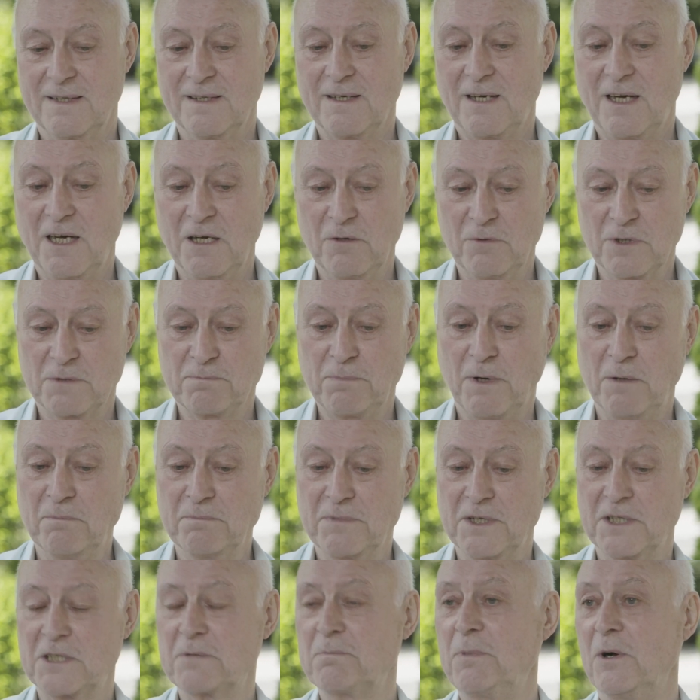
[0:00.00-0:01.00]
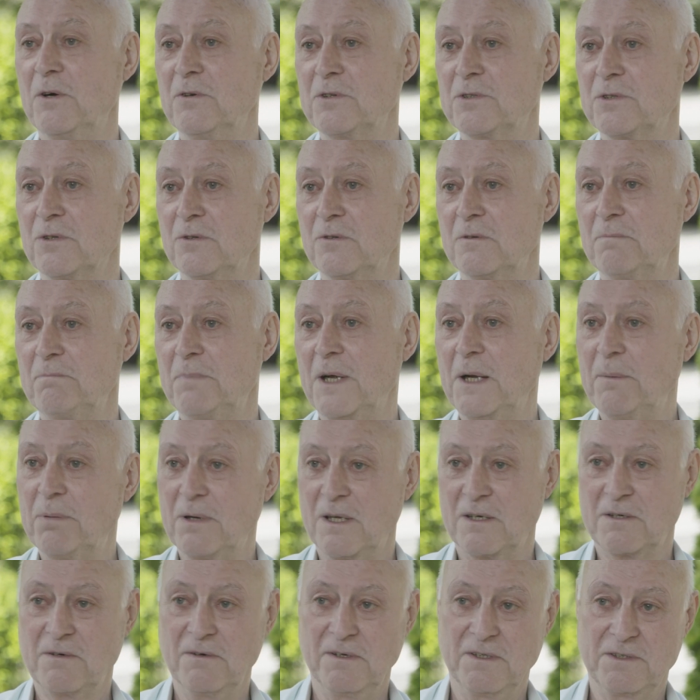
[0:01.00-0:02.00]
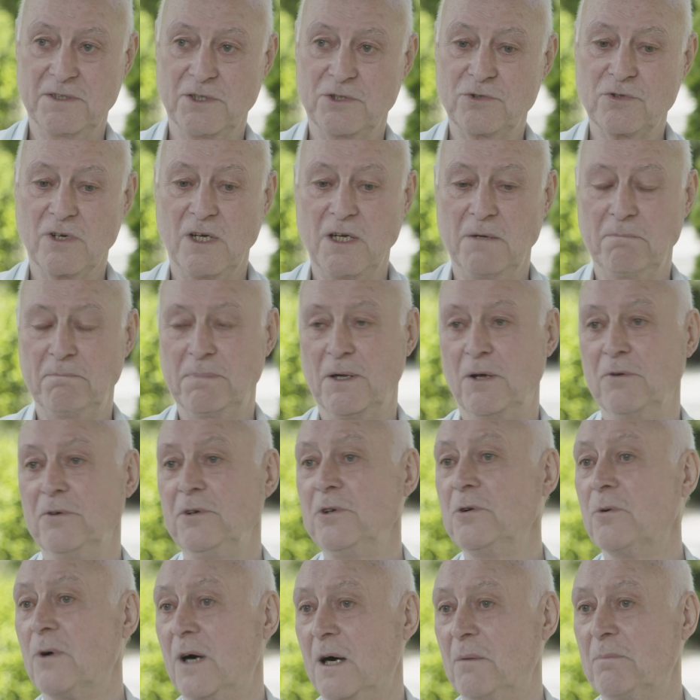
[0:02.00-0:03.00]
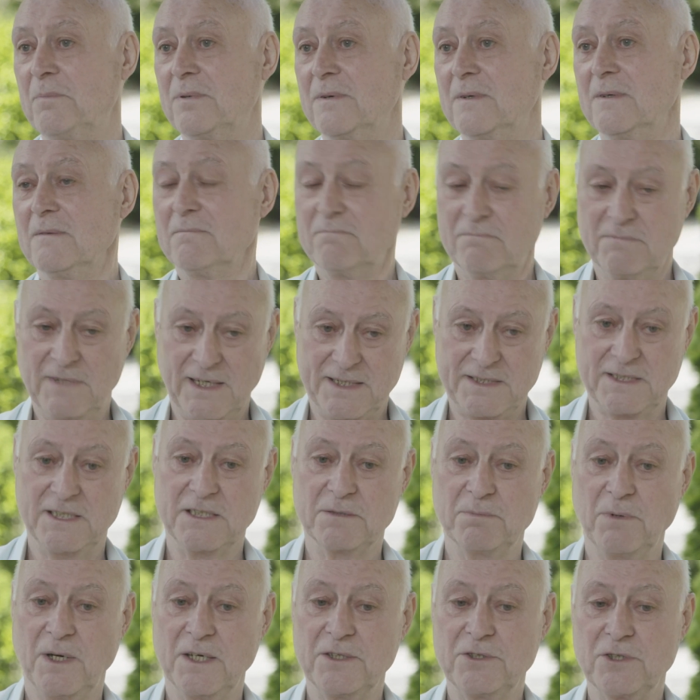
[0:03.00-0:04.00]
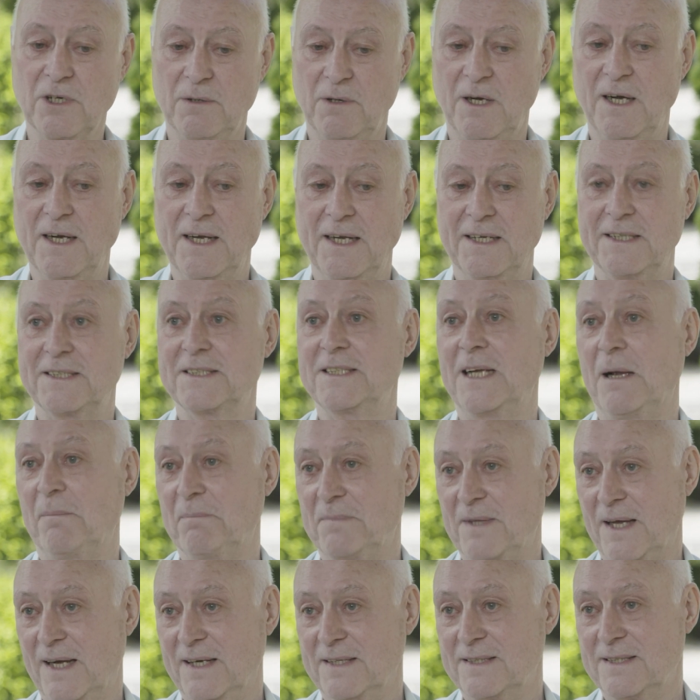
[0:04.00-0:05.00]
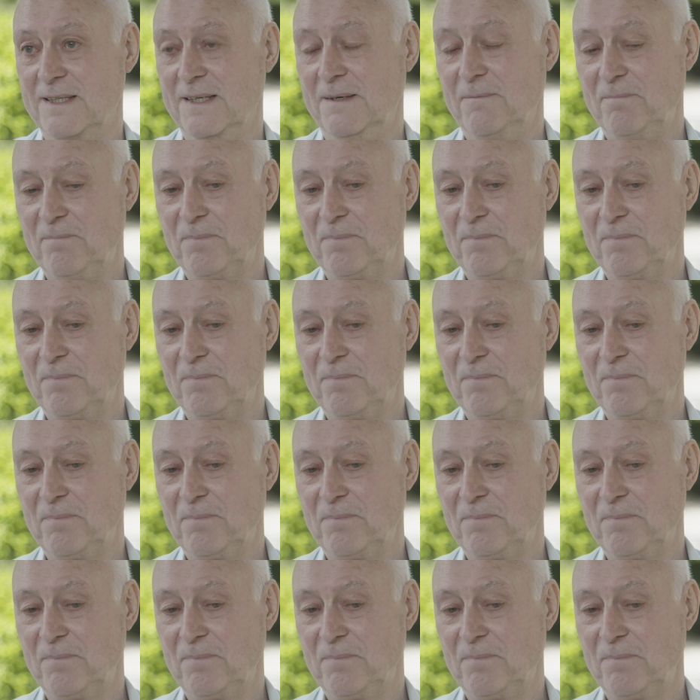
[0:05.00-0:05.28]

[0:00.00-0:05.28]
I was bomb disposal. People are going to try and blow you up. That is my job. I accept that.